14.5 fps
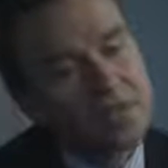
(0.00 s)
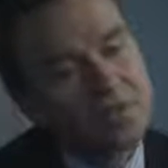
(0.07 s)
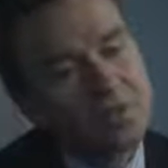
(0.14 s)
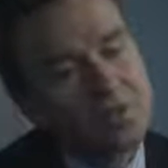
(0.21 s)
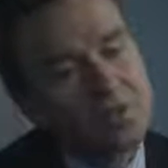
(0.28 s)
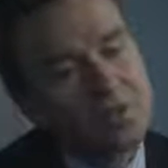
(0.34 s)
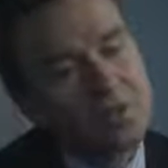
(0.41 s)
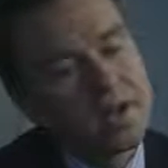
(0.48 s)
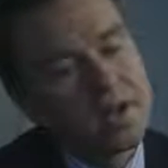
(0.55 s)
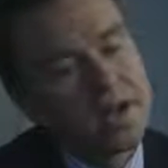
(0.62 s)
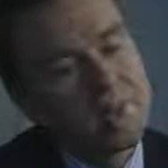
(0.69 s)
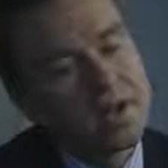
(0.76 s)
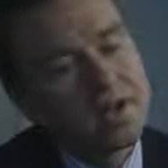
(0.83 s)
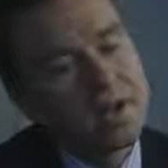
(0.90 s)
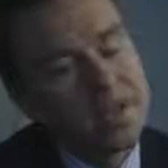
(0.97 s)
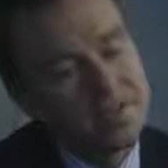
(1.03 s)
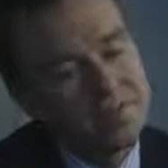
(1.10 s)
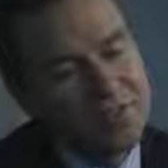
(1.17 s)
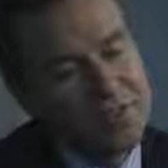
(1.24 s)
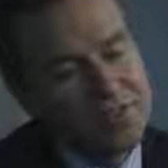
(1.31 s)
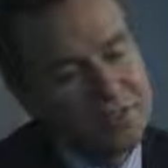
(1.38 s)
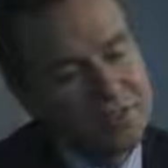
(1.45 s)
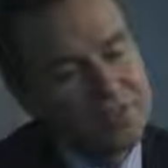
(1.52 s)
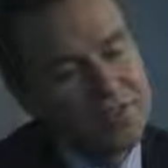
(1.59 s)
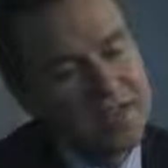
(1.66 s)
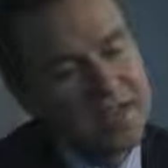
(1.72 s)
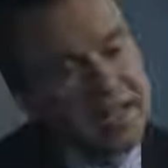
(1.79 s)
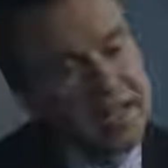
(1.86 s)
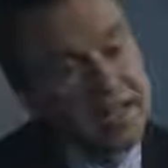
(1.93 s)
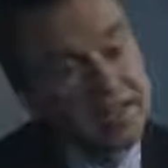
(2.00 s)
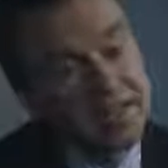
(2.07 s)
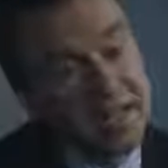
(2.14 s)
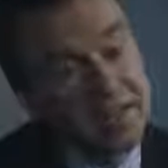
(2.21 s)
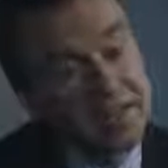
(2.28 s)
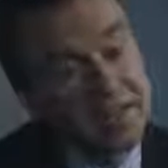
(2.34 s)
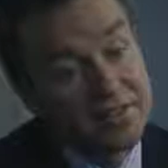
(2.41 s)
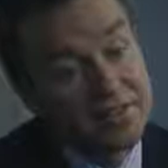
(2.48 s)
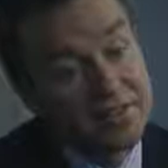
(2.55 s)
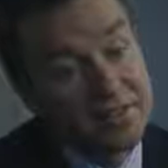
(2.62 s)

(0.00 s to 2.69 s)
So, I mean, my view on screening is that